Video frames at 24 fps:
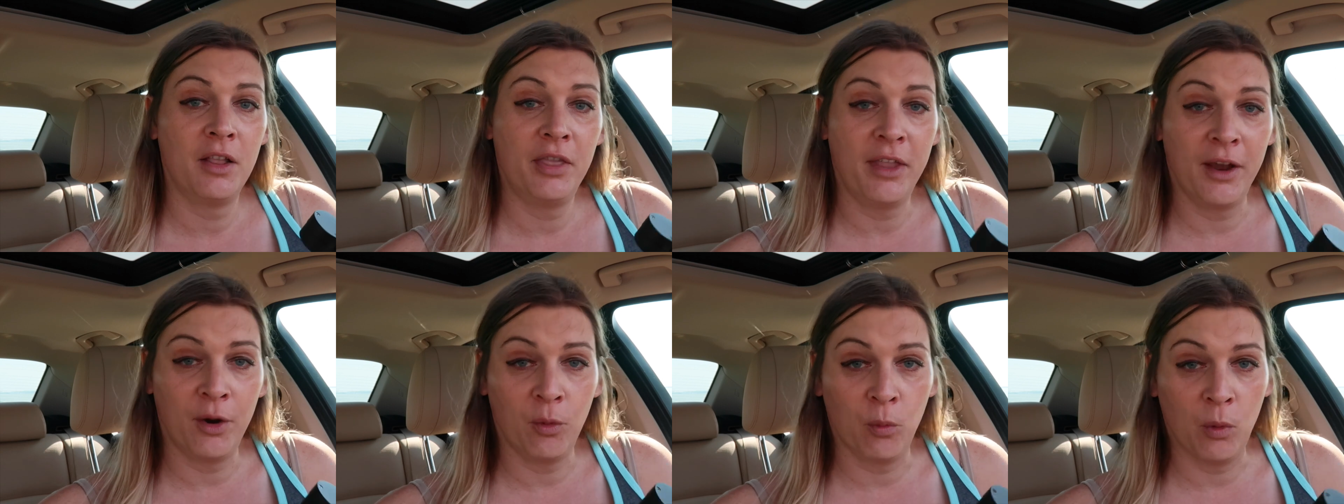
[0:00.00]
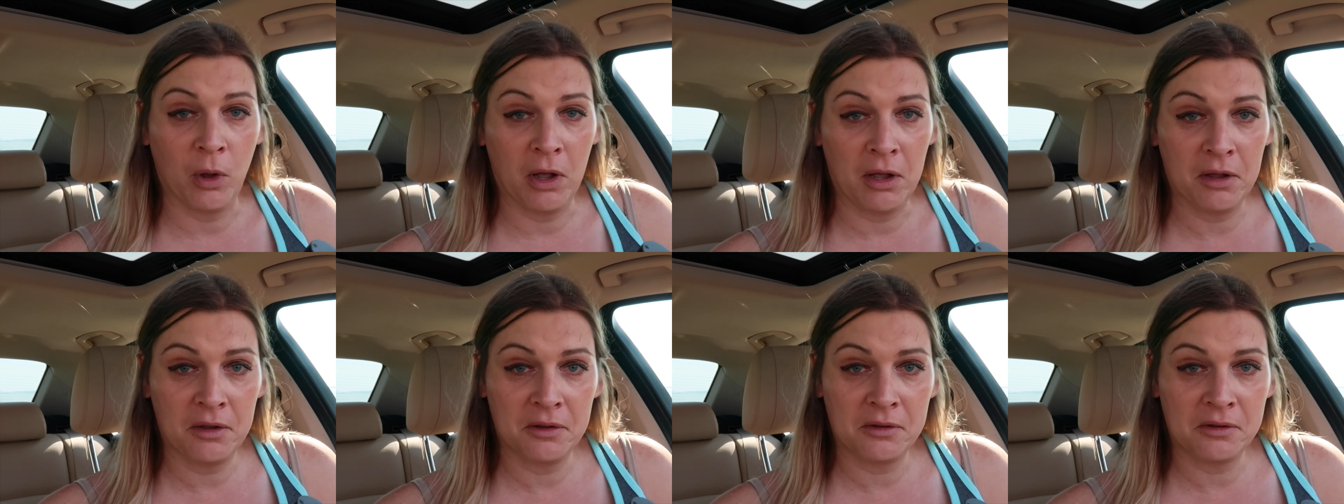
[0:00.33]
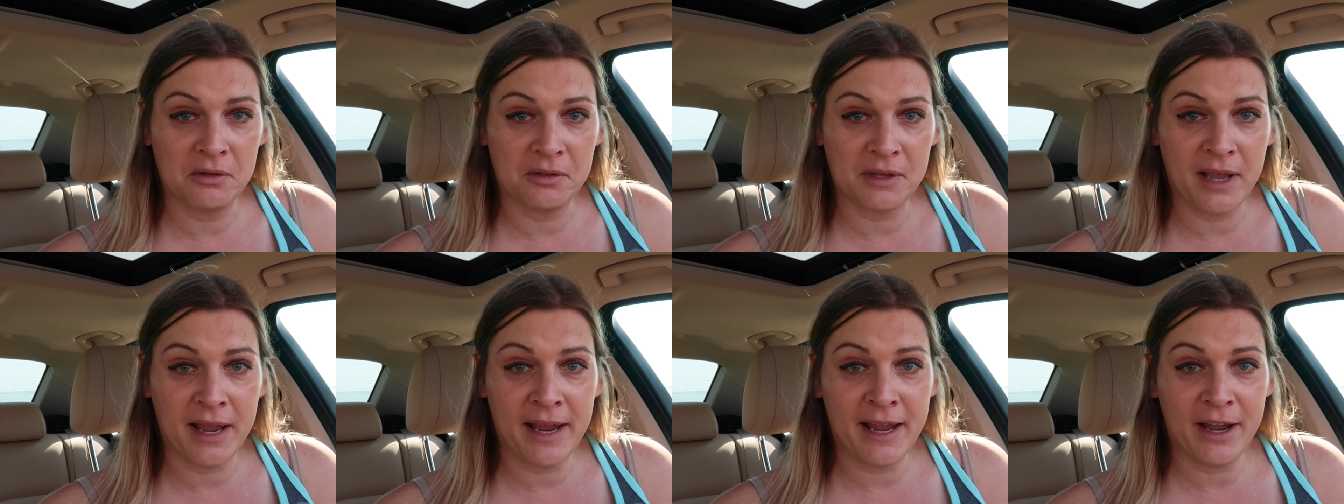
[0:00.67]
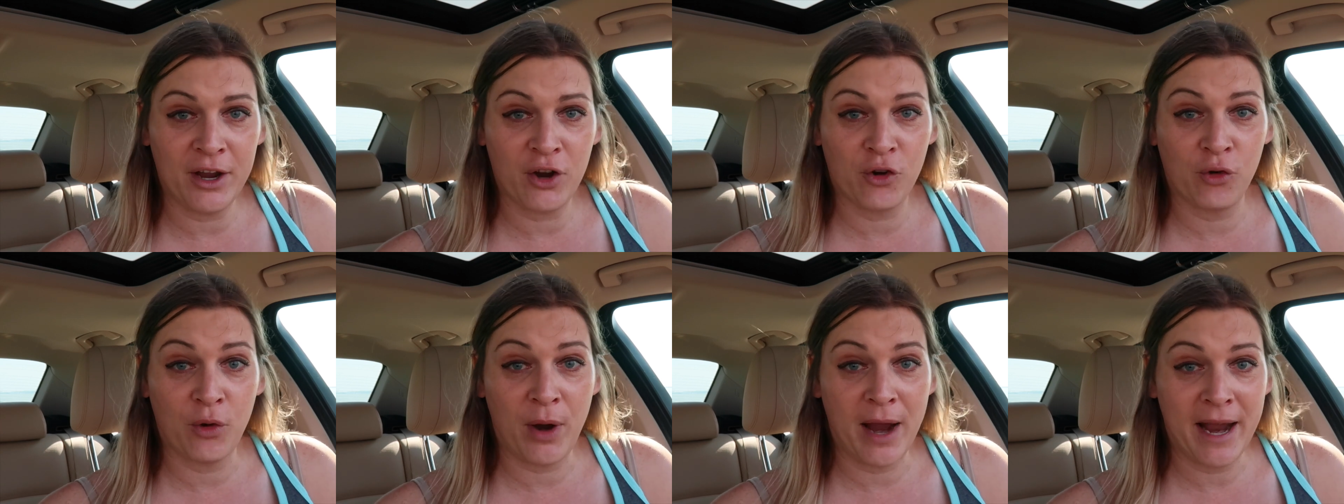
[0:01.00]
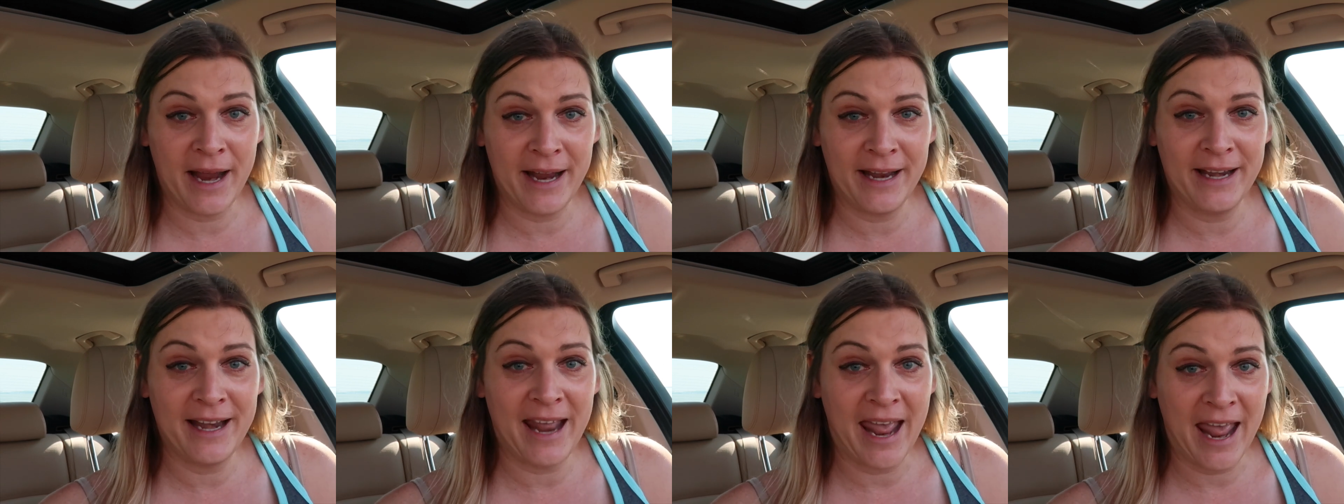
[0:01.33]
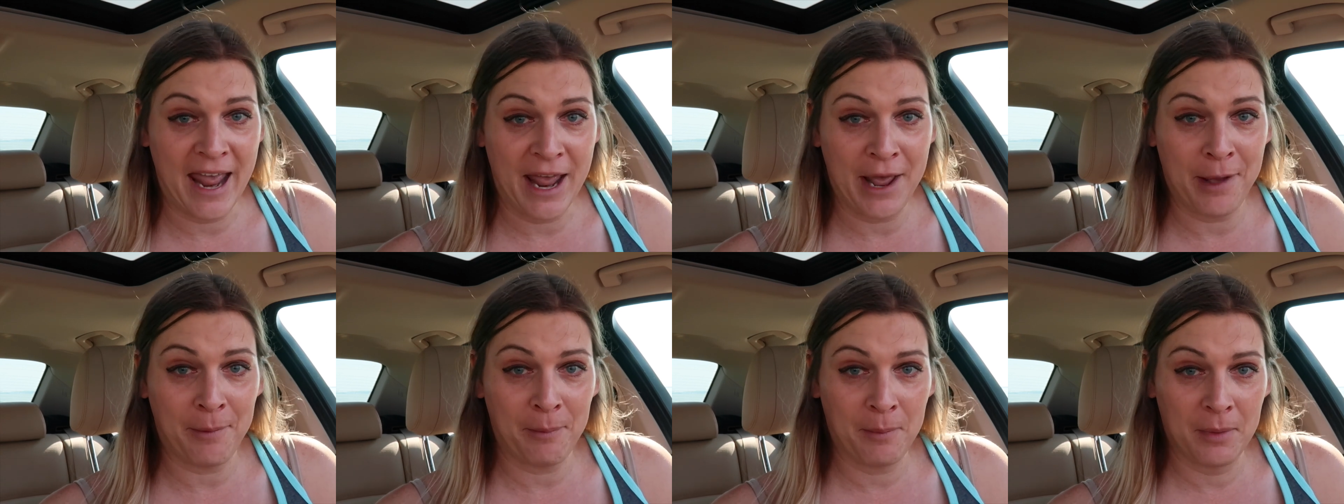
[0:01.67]
There was a Crane
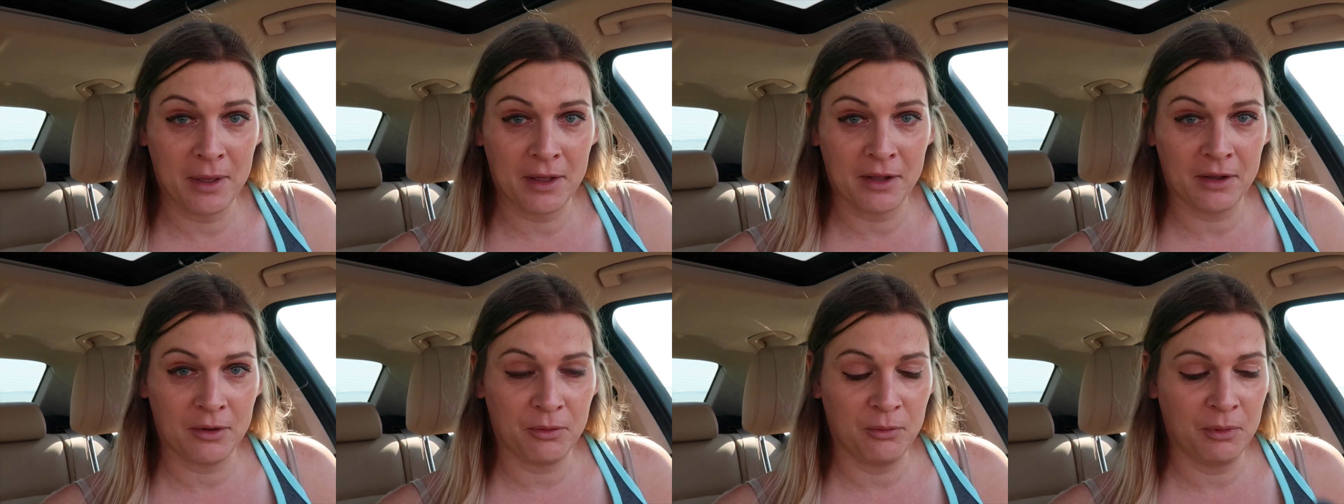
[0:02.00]
M,